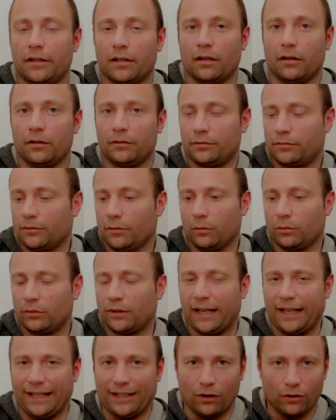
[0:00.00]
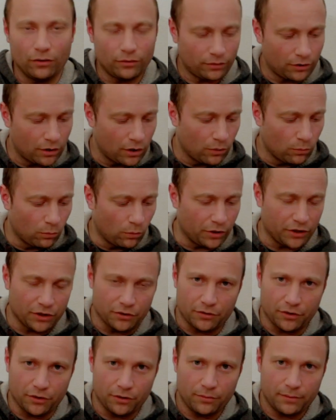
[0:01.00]
know, all day long, what you
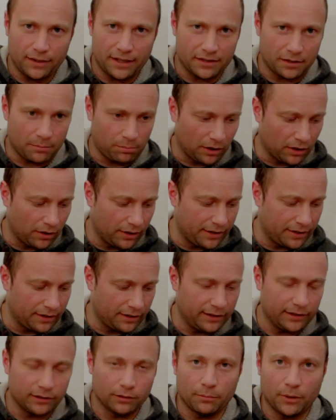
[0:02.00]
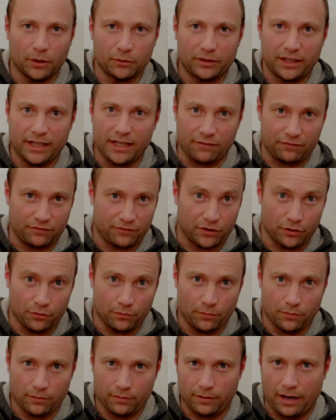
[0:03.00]
do is apply the little motif
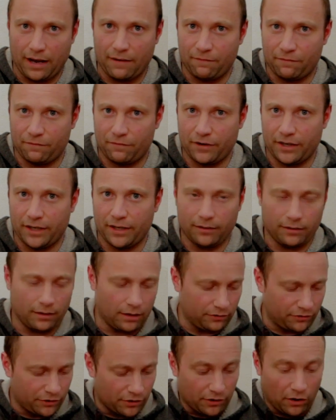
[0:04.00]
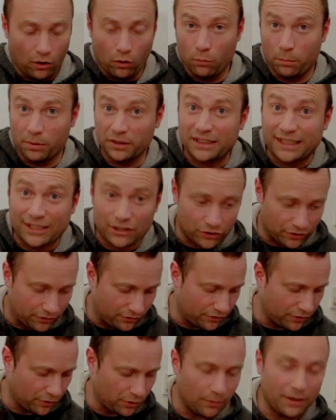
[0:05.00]
to every to the whole
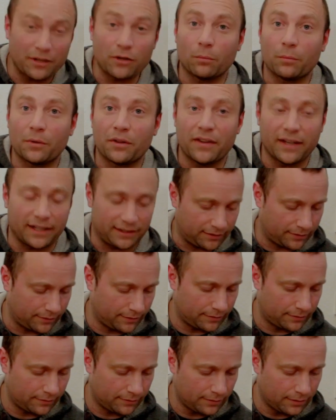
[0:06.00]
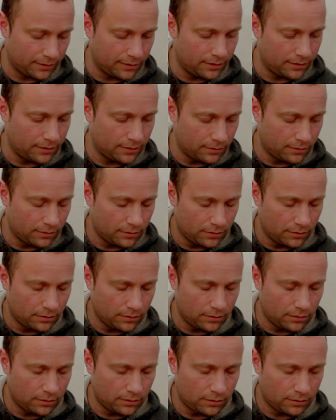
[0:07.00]
position. So you end up with this.
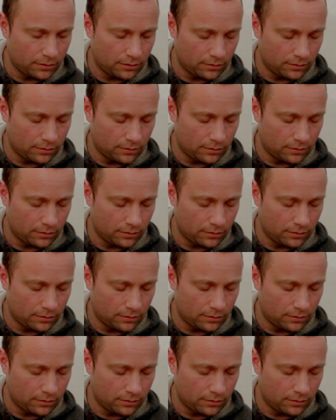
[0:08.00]
And